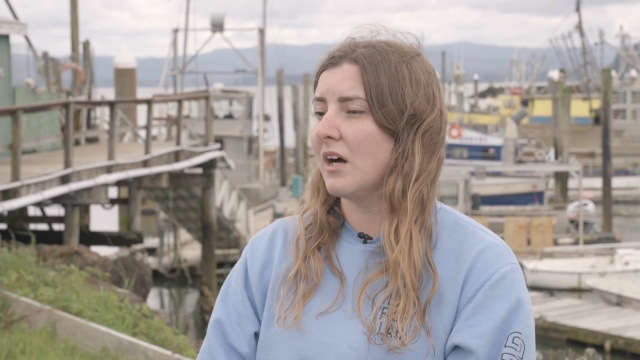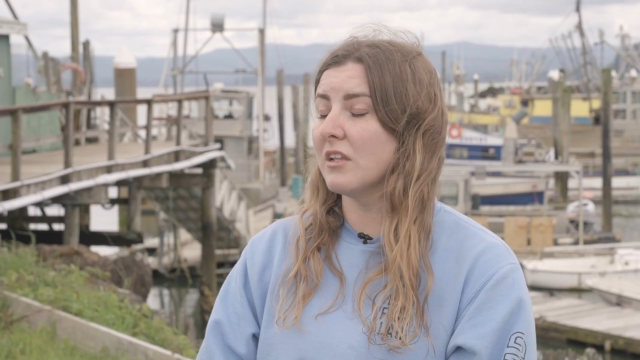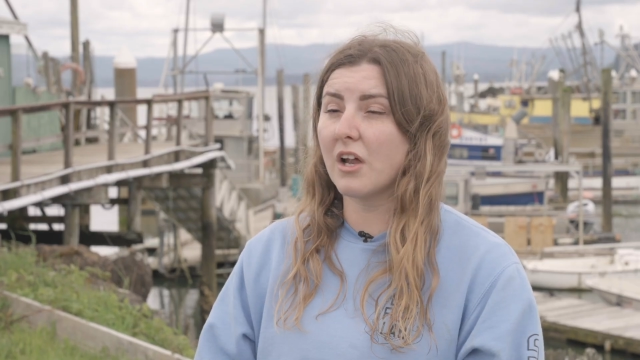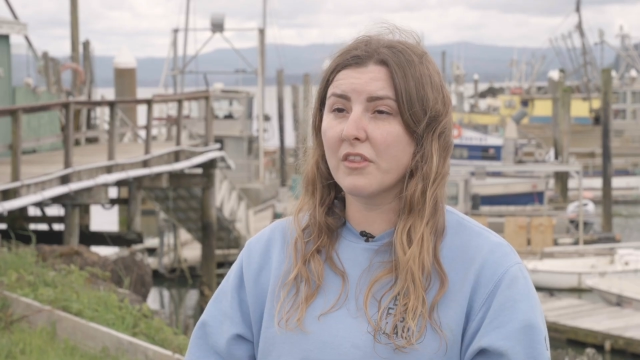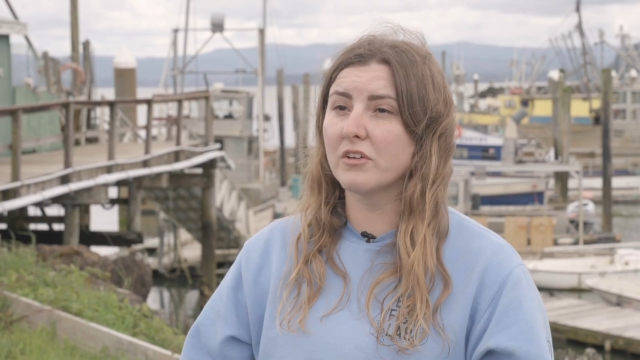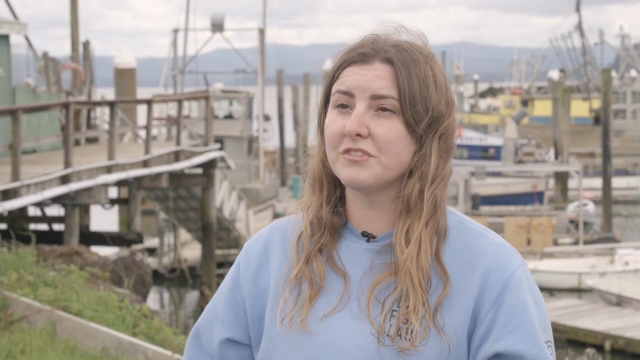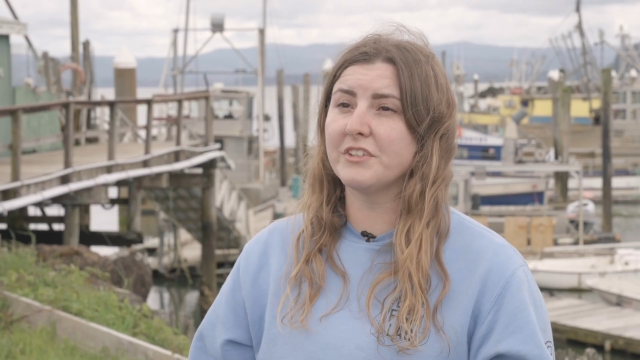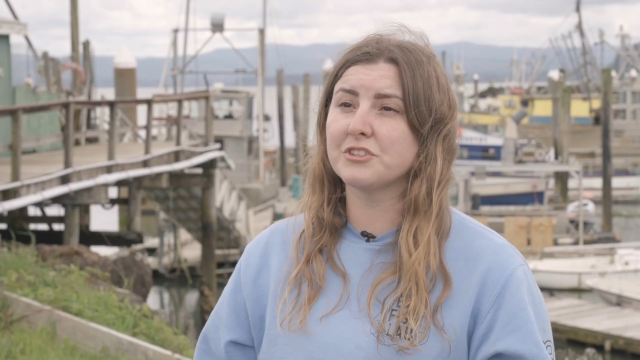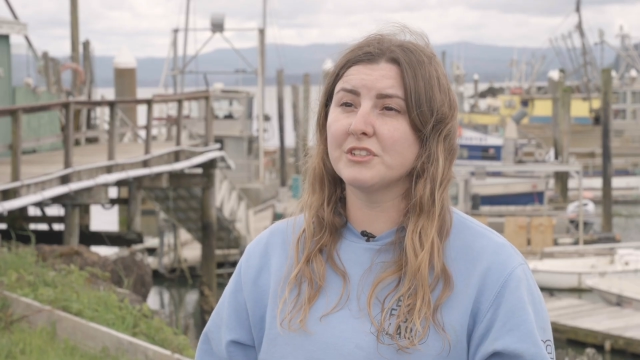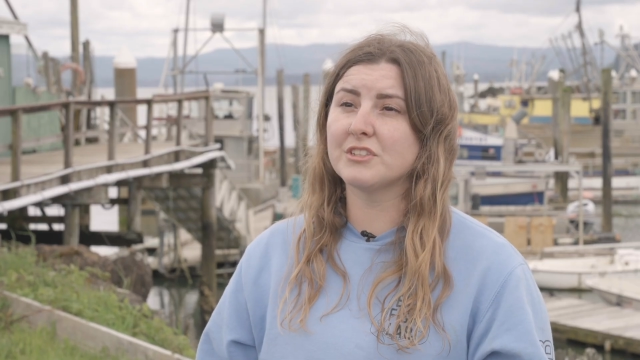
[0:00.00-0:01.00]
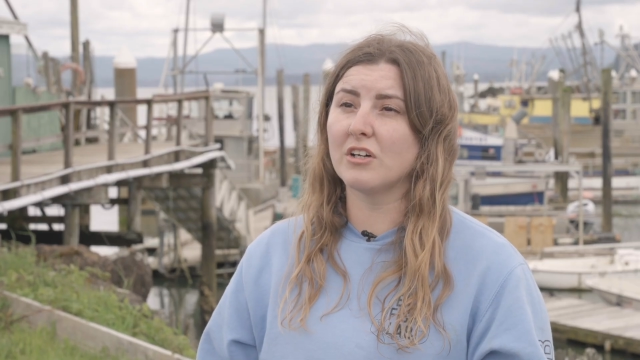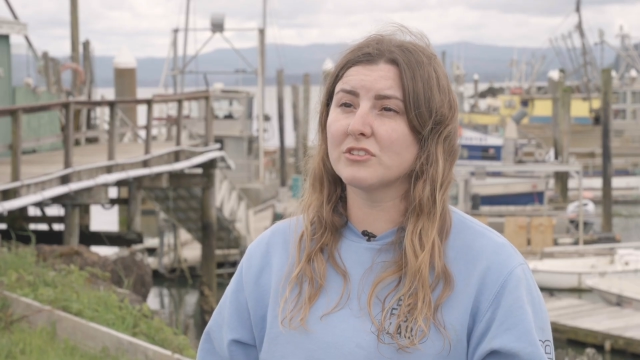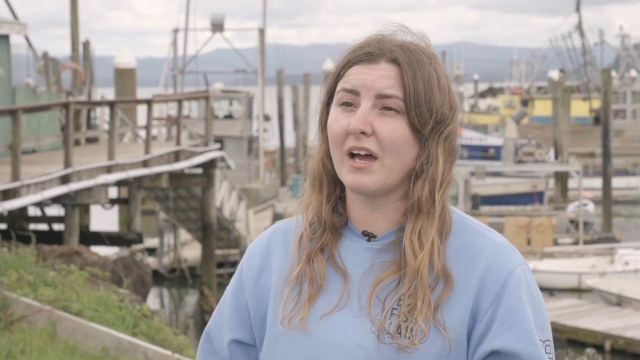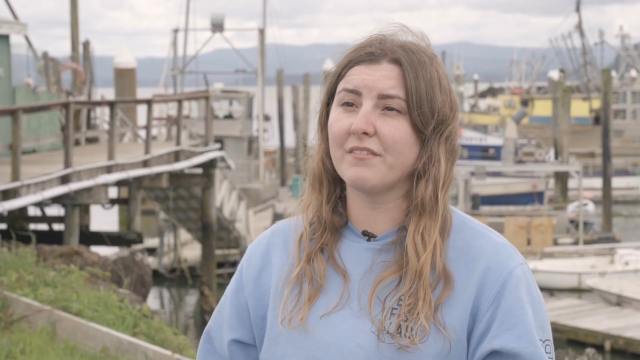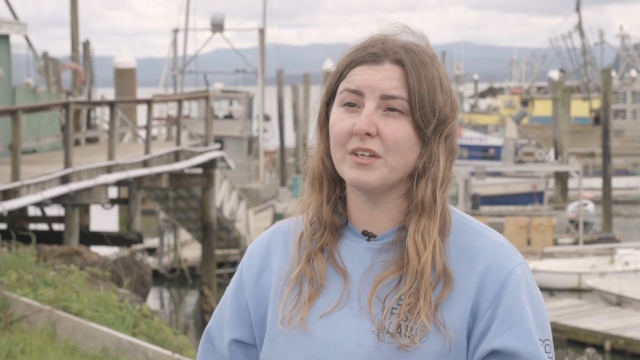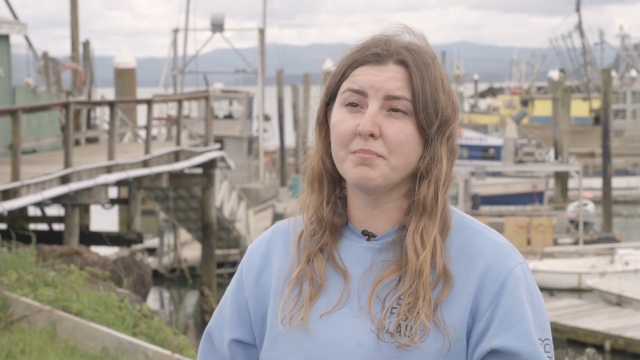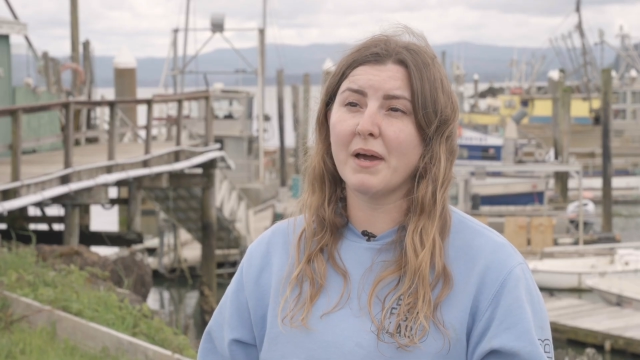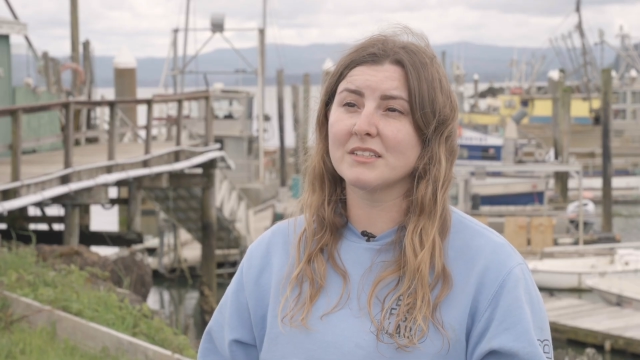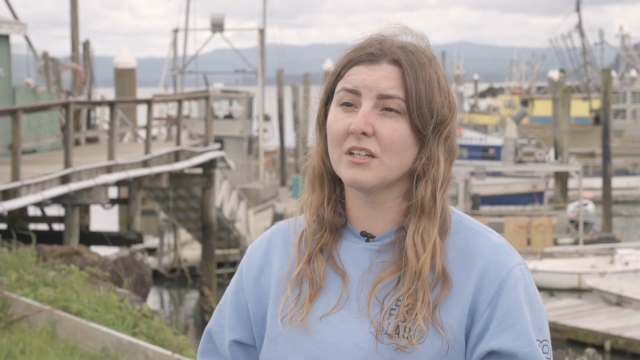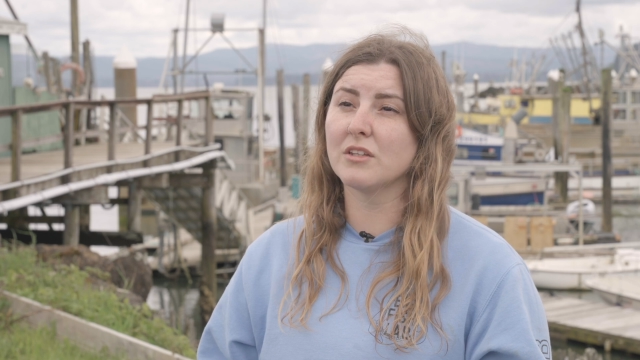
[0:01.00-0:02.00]
A lot of those fisheries also have
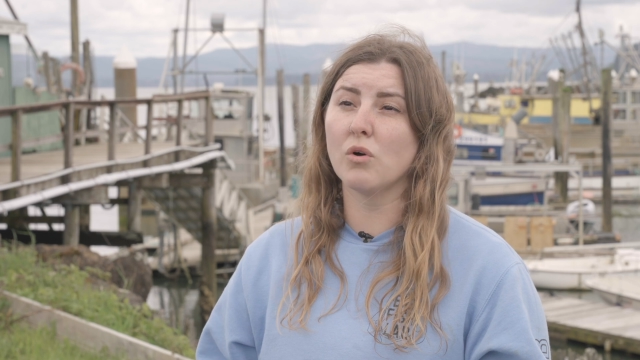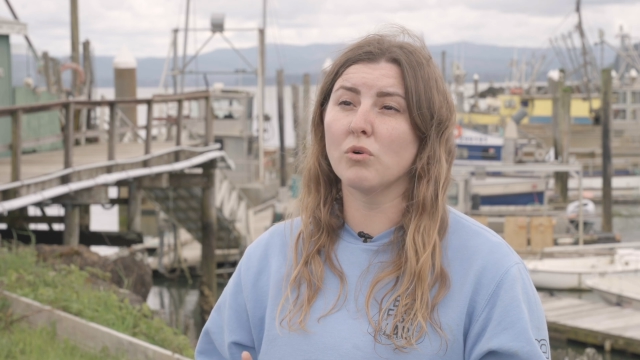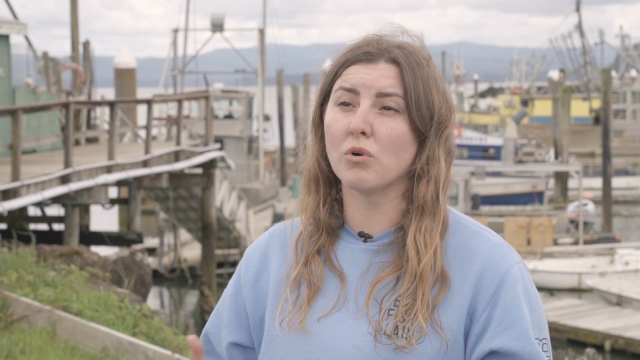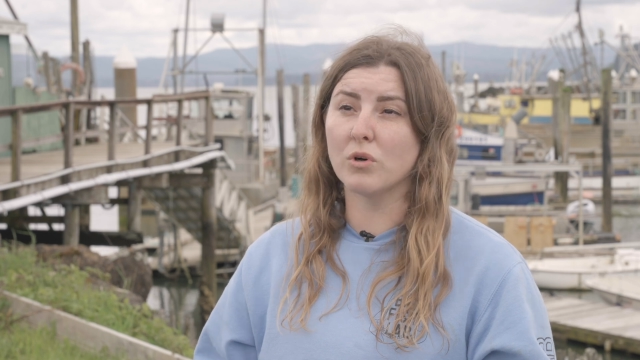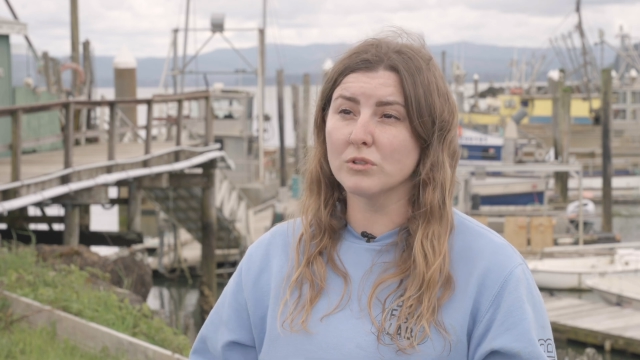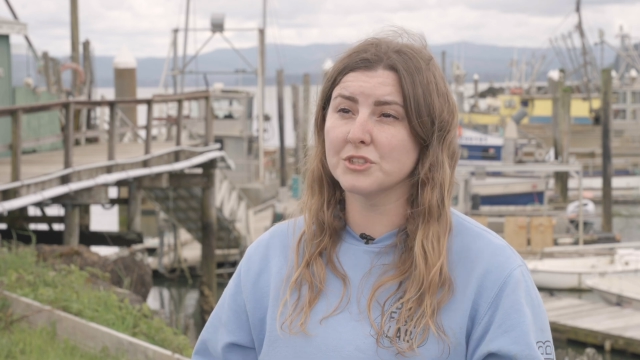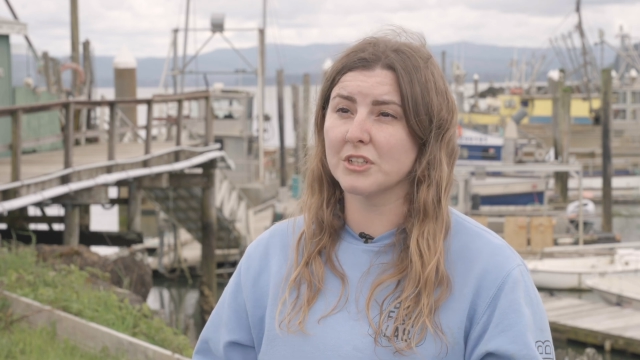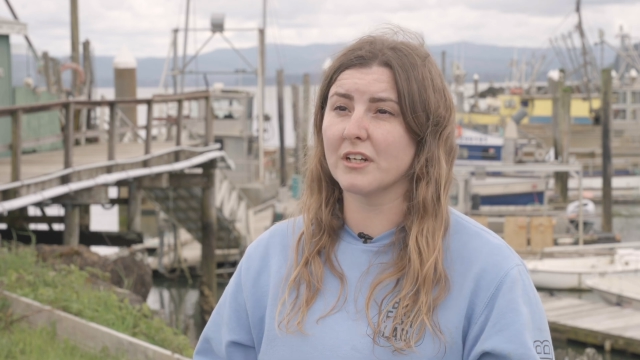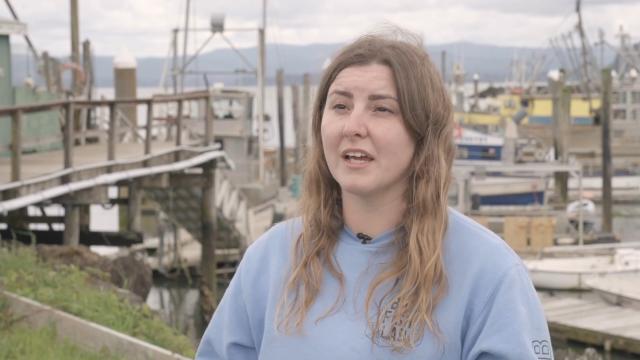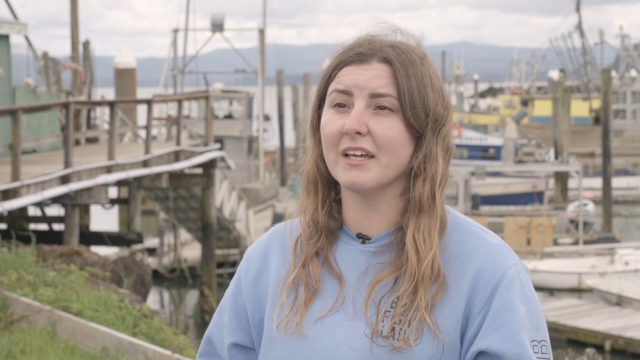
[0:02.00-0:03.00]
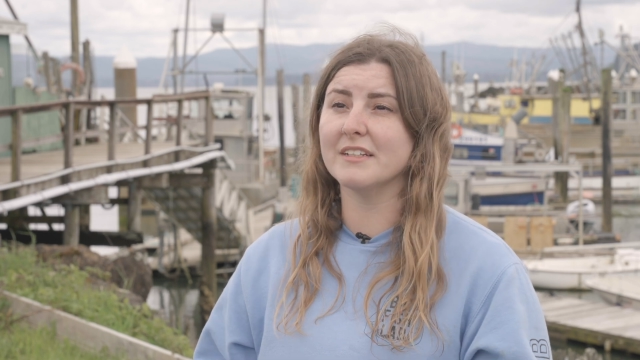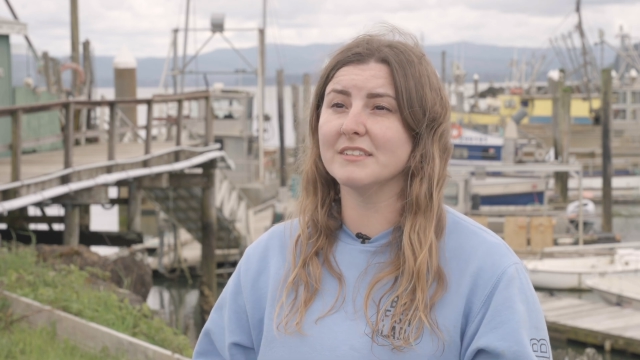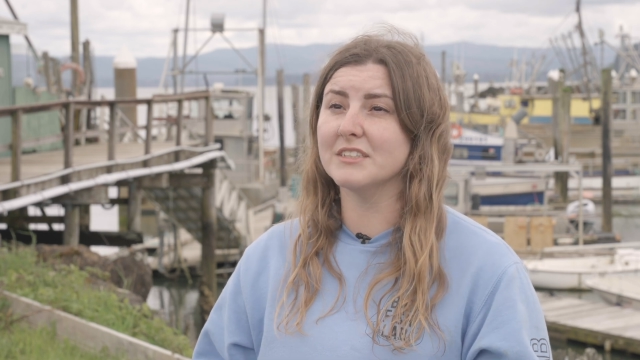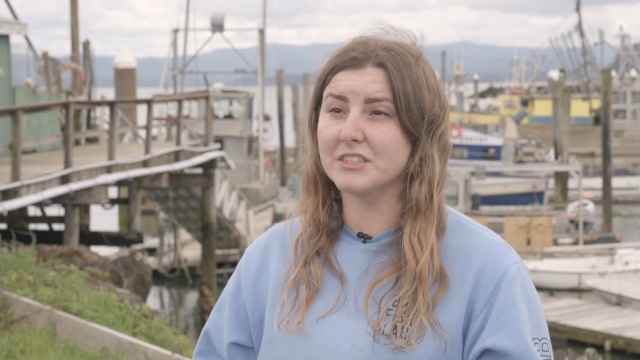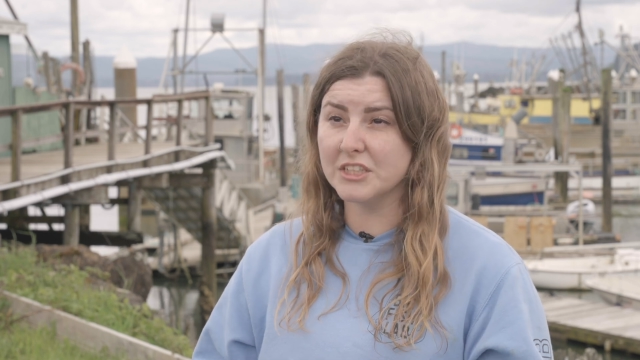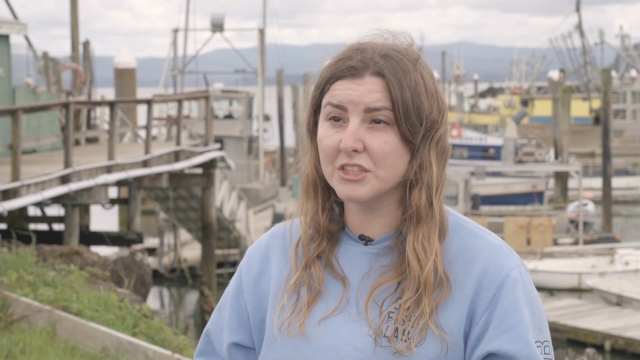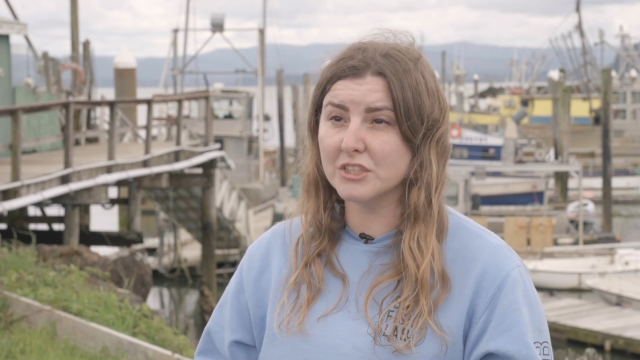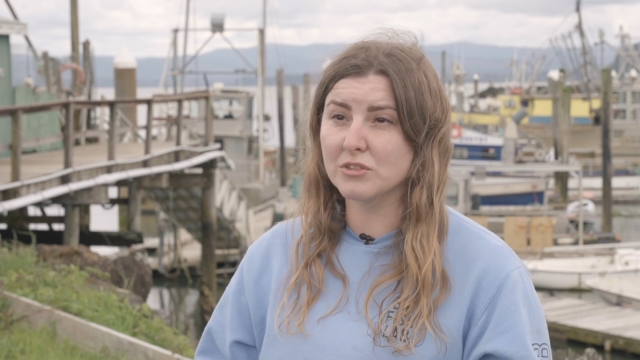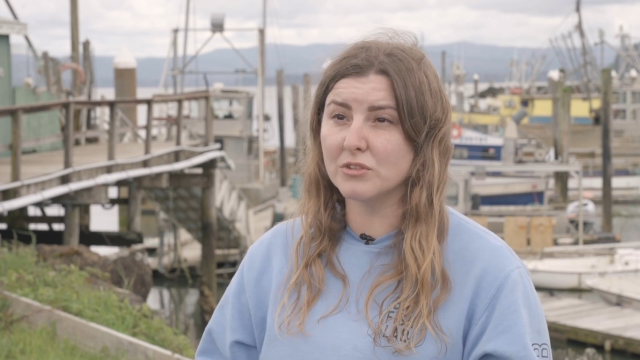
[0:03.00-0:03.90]
impacts on local culture and indigenous